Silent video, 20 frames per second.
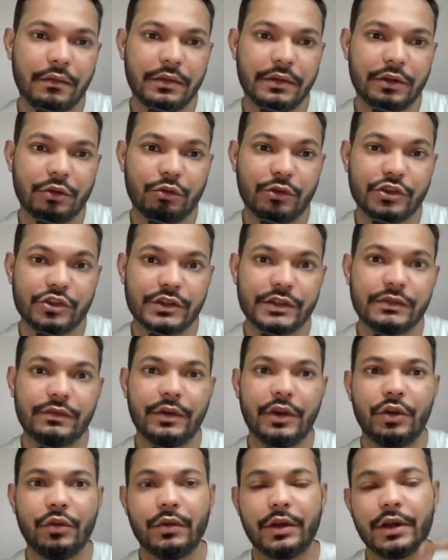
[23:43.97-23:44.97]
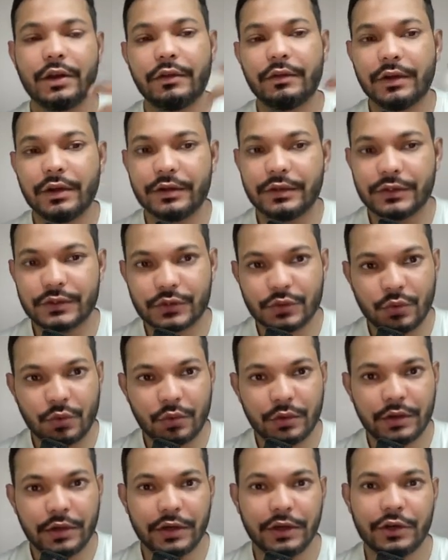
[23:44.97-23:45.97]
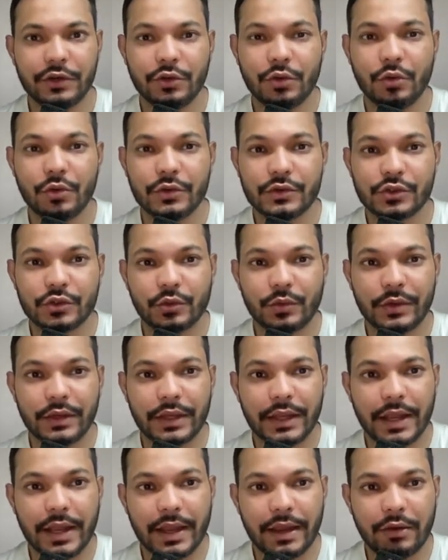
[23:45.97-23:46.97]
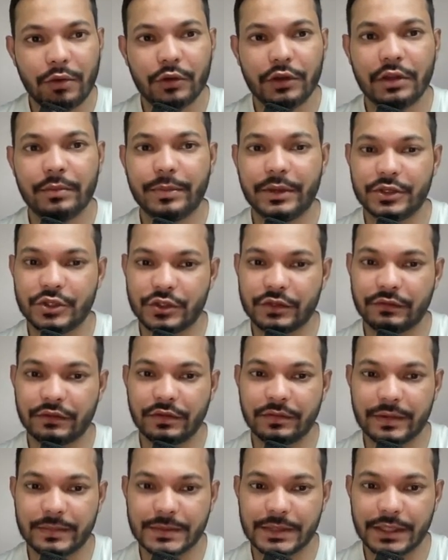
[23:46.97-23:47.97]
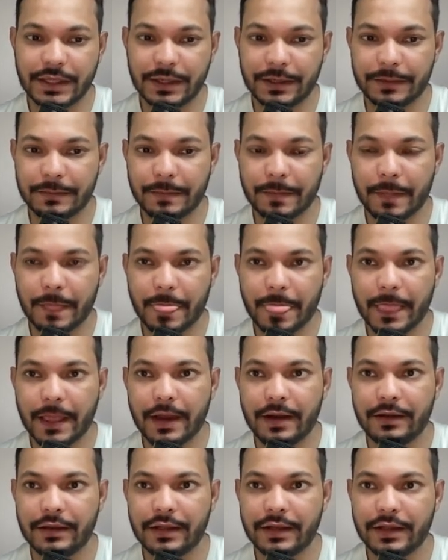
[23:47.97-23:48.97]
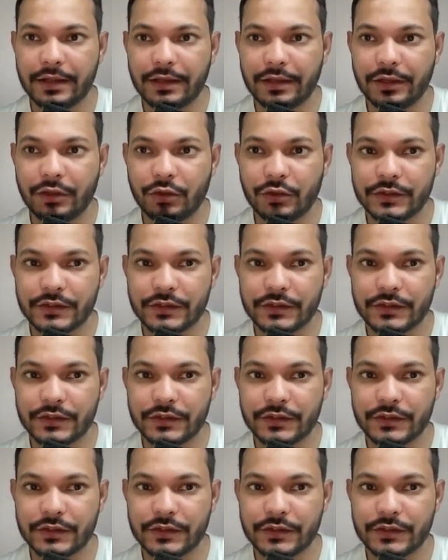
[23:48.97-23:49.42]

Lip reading: the question is, where do you want to trigger this code? It goes to all the pages of the website. And then I click